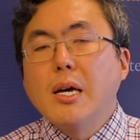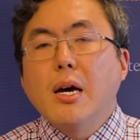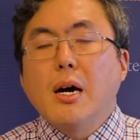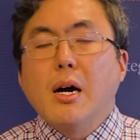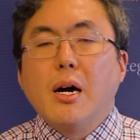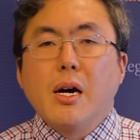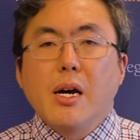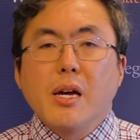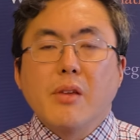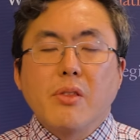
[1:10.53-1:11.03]

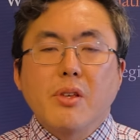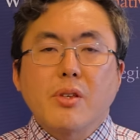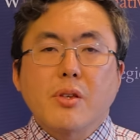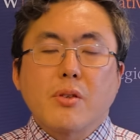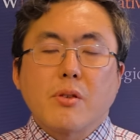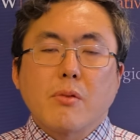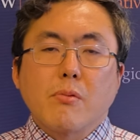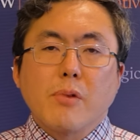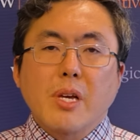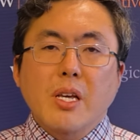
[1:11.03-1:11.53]
and this
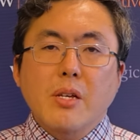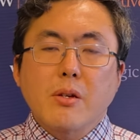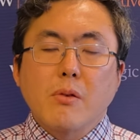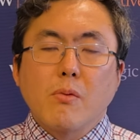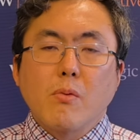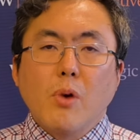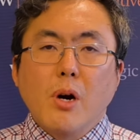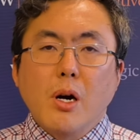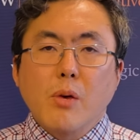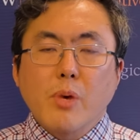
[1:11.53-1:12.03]
is the
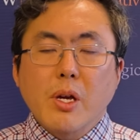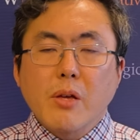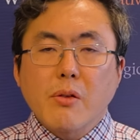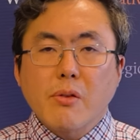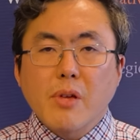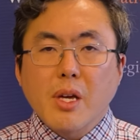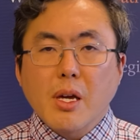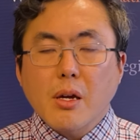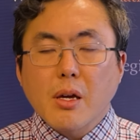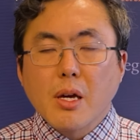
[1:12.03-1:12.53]
reason why we
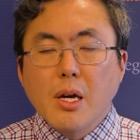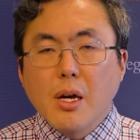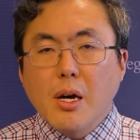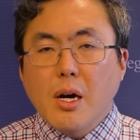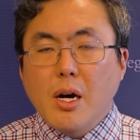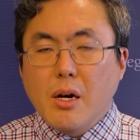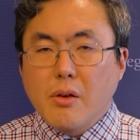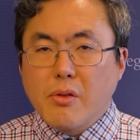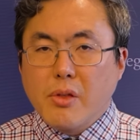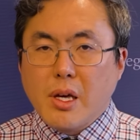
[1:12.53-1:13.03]
think
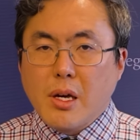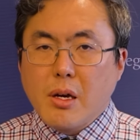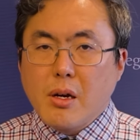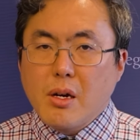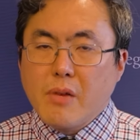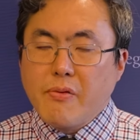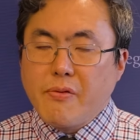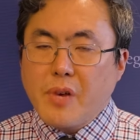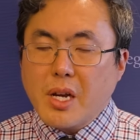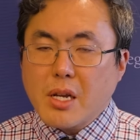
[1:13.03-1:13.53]
they're
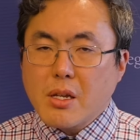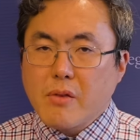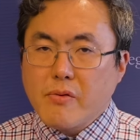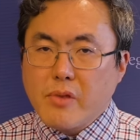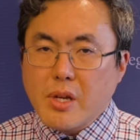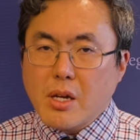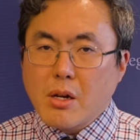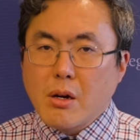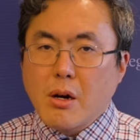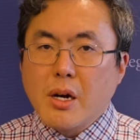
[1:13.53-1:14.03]

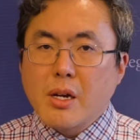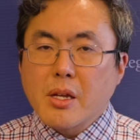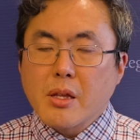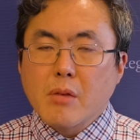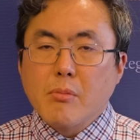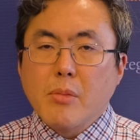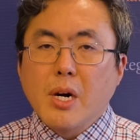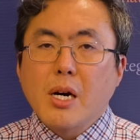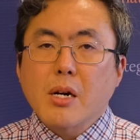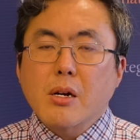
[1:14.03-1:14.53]
effectively guiding the
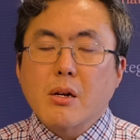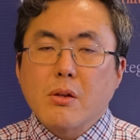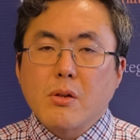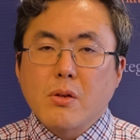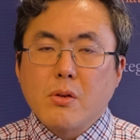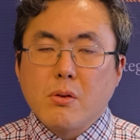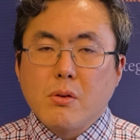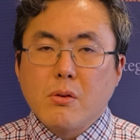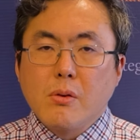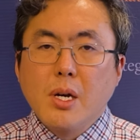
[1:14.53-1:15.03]
market
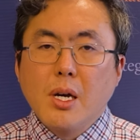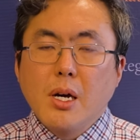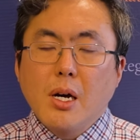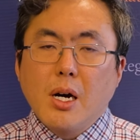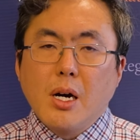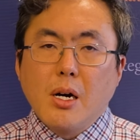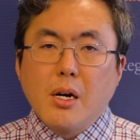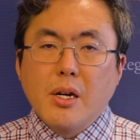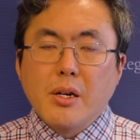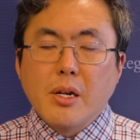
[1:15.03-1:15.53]
to
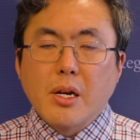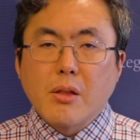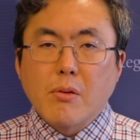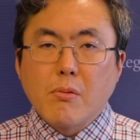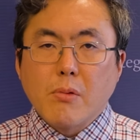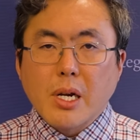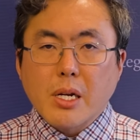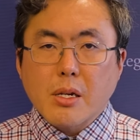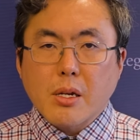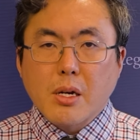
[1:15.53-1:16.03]
another
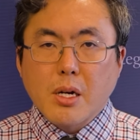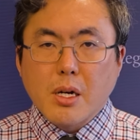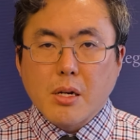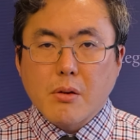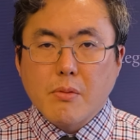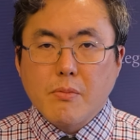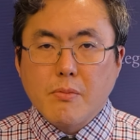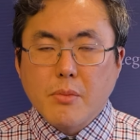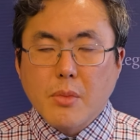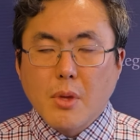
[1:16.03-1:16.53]
rate
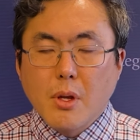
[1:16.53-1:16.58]
cut.